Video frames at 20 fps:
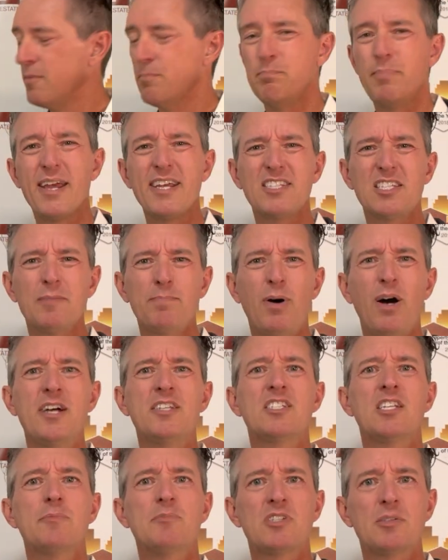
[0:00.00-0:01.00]
Based upon
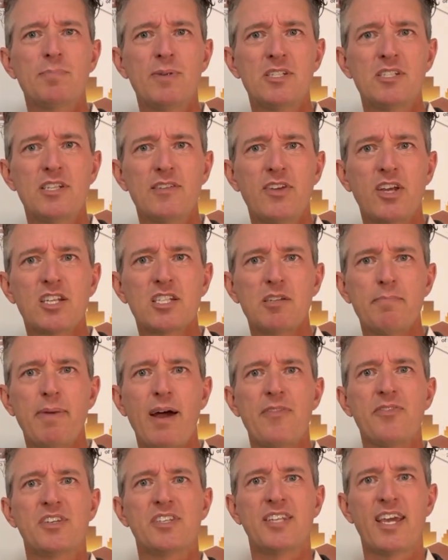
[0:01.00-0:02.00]
some specifics
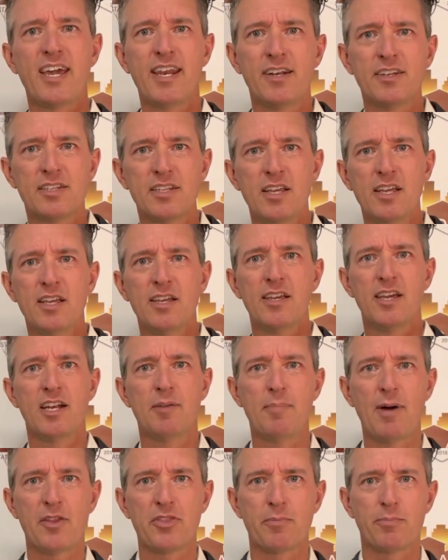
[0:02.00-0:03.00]
about the tenant and
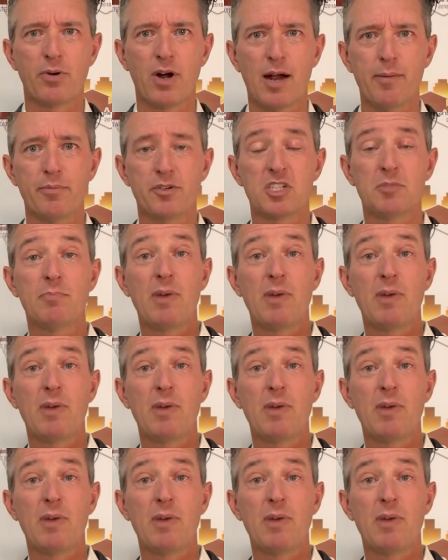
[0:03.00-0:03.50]
about the properties.